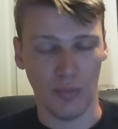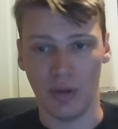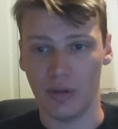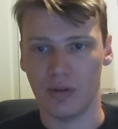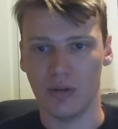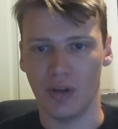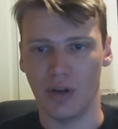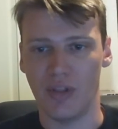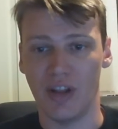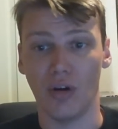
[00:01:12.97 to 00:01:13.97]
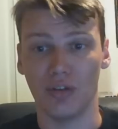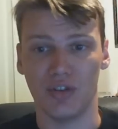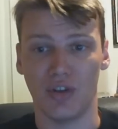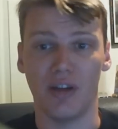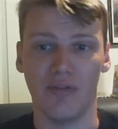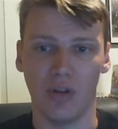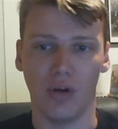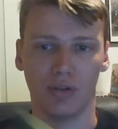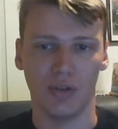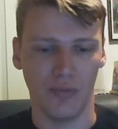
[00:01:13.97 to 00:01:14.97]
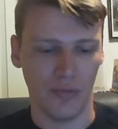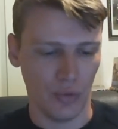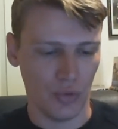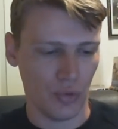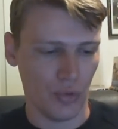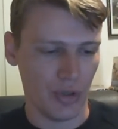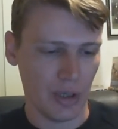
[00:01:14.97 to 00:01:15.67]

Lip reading: But you know, they're not designed for long term food storage,